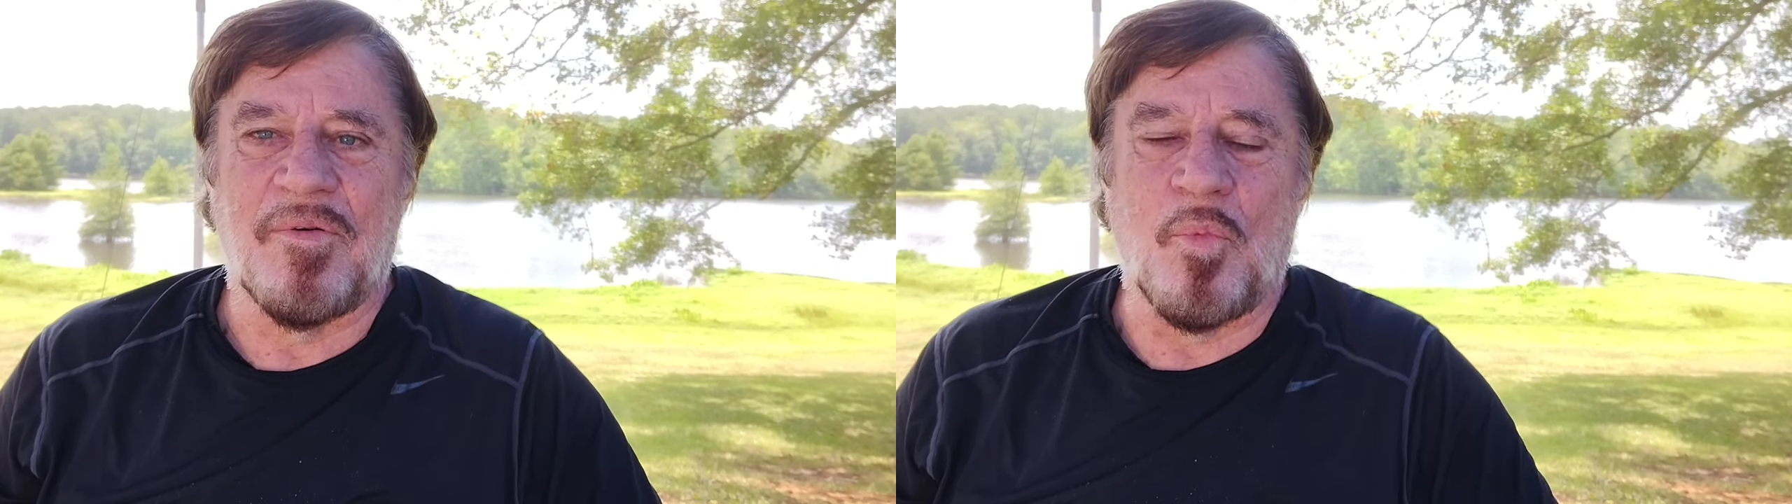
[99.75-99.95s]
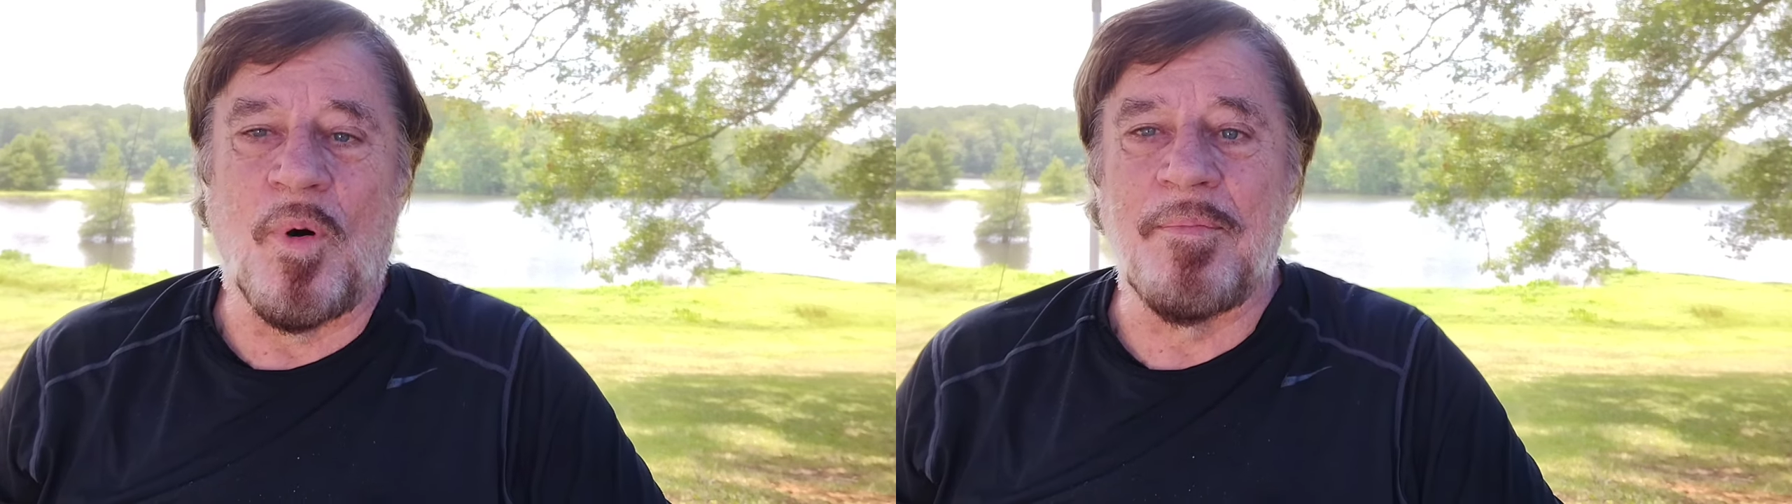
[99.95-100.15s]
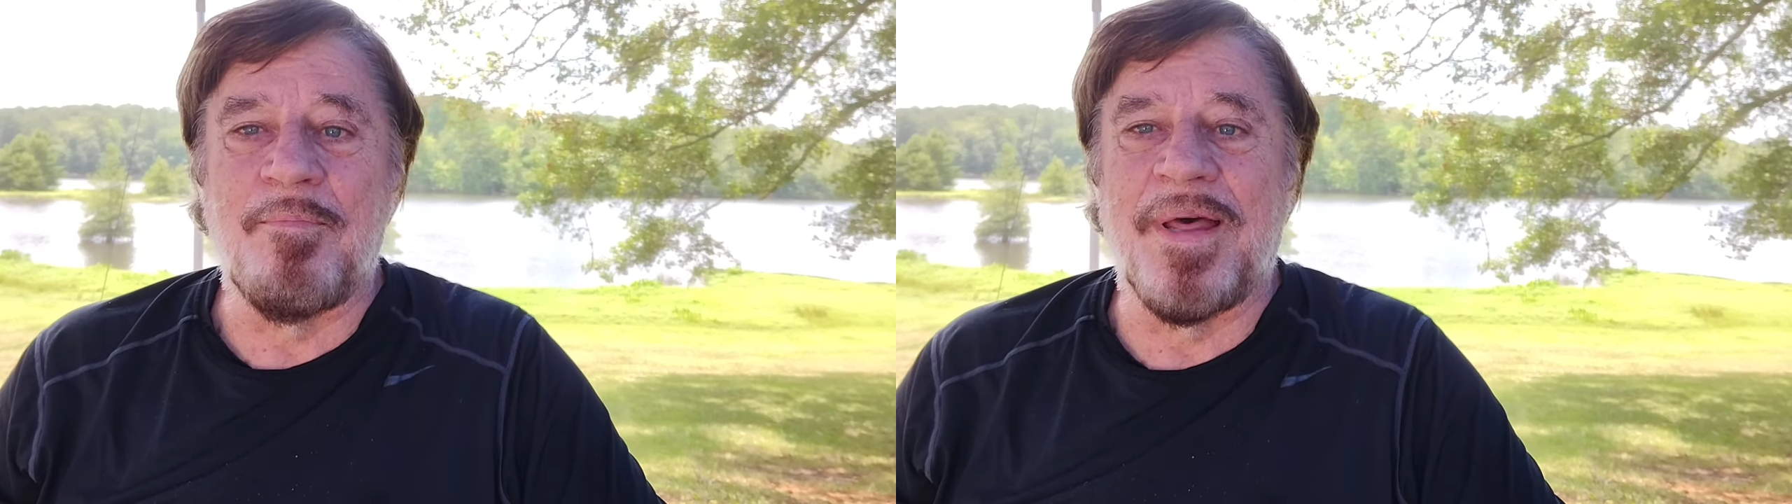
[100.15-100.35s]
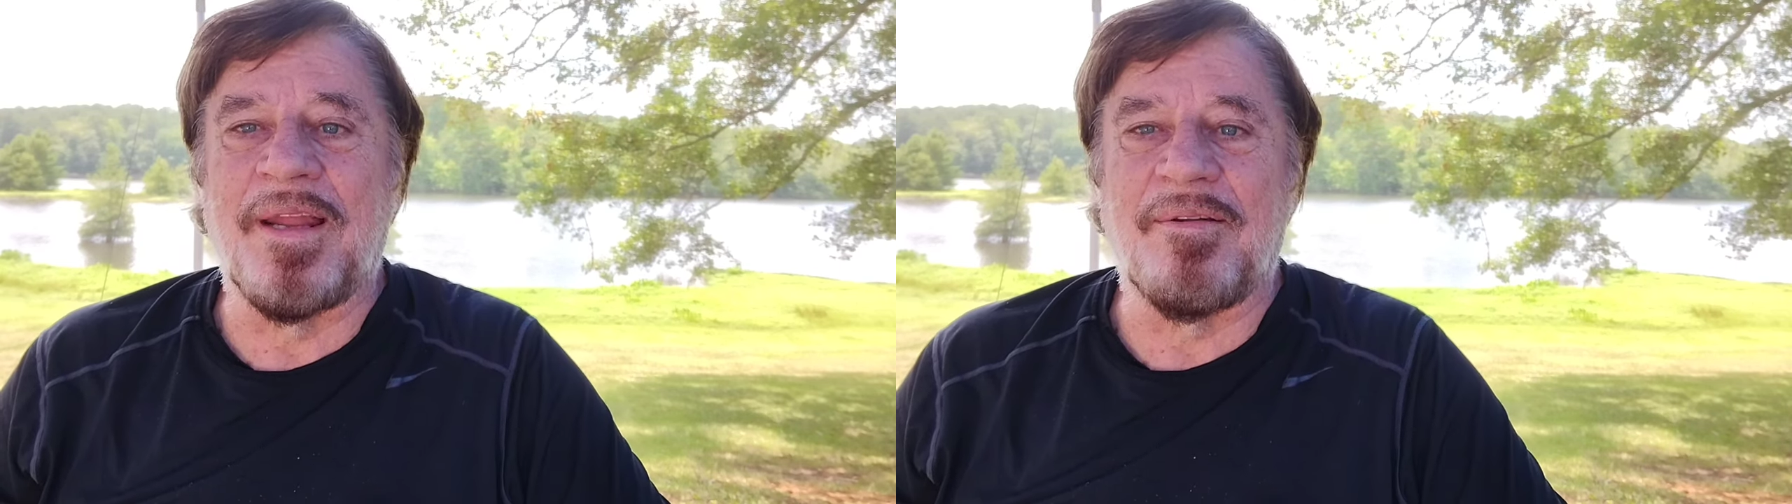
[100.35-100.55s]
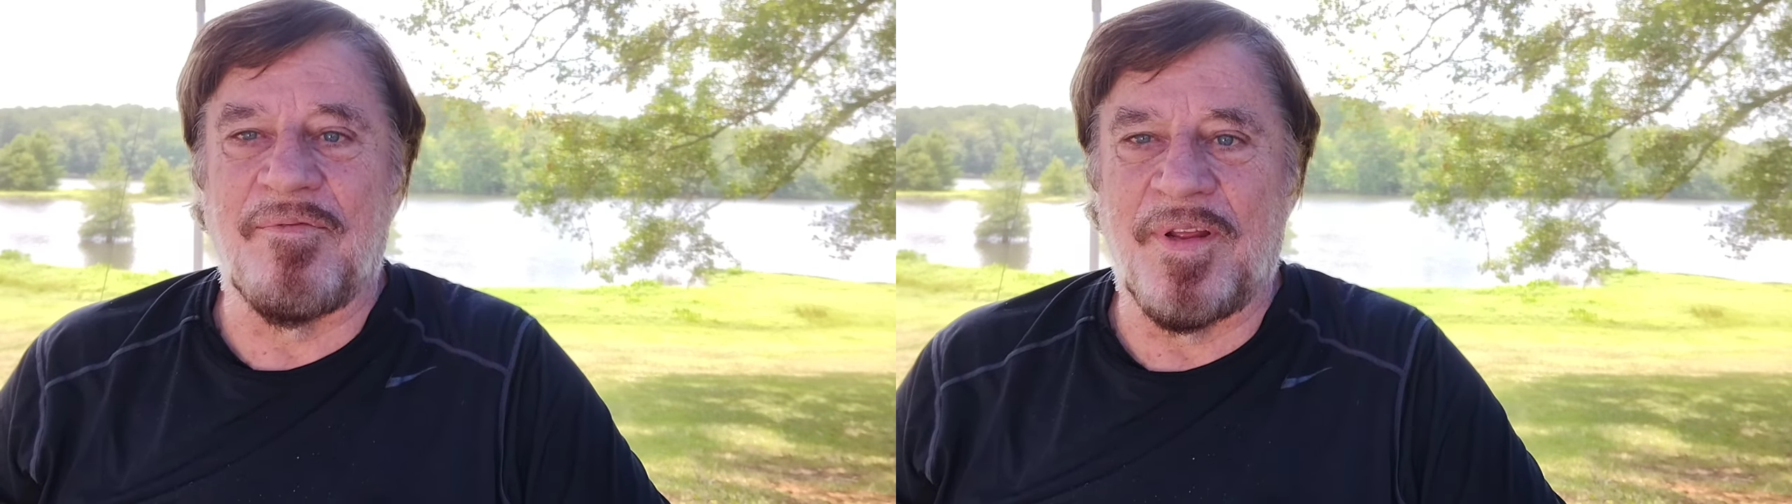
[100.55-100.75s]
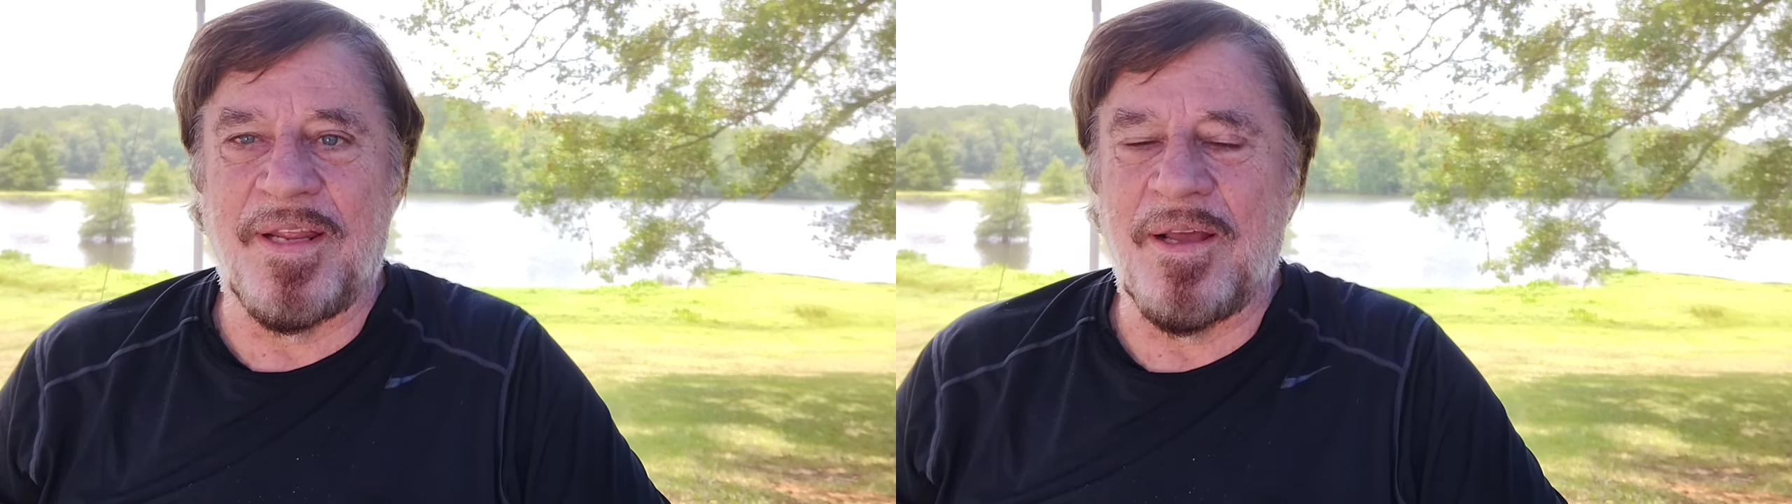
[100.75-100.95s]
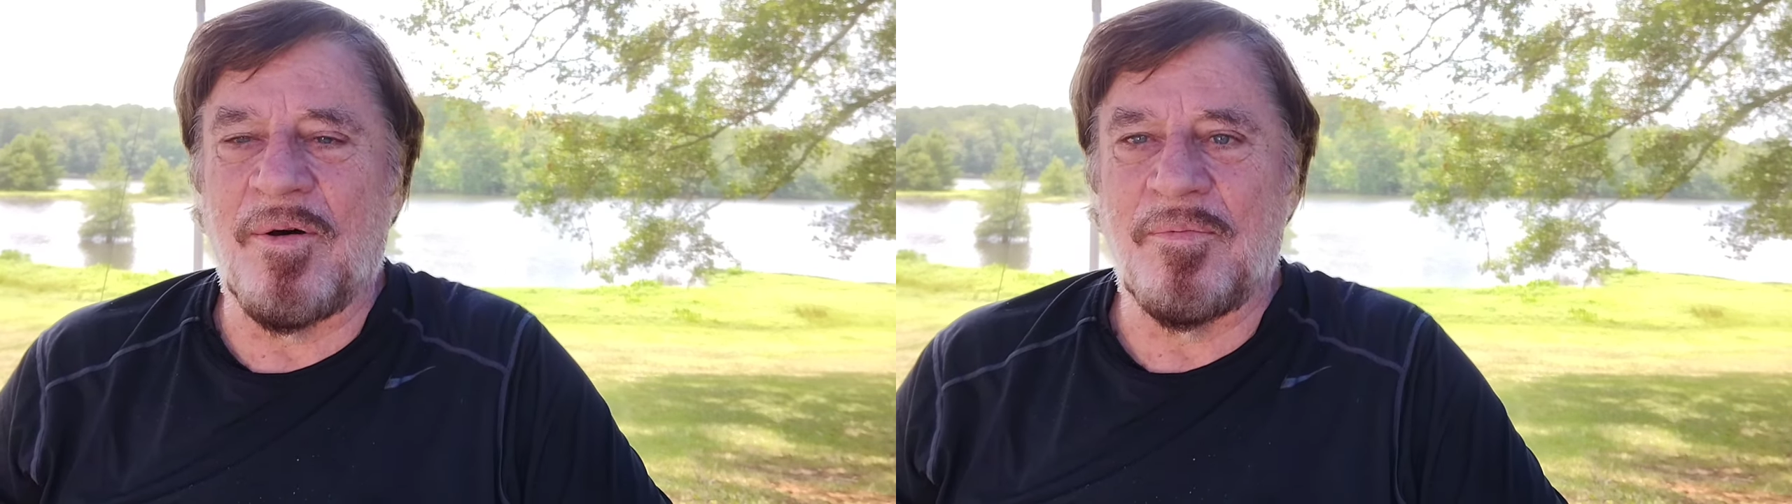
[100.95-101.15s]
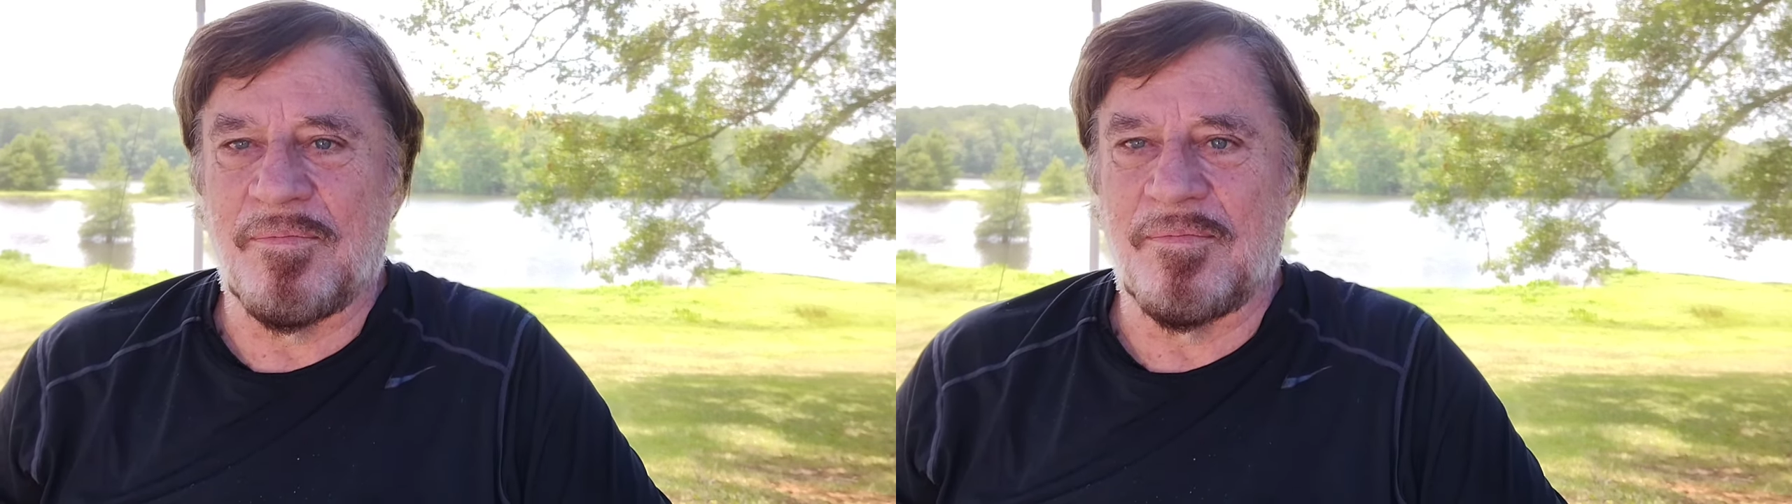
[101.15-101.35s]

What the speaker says: 1 minute video,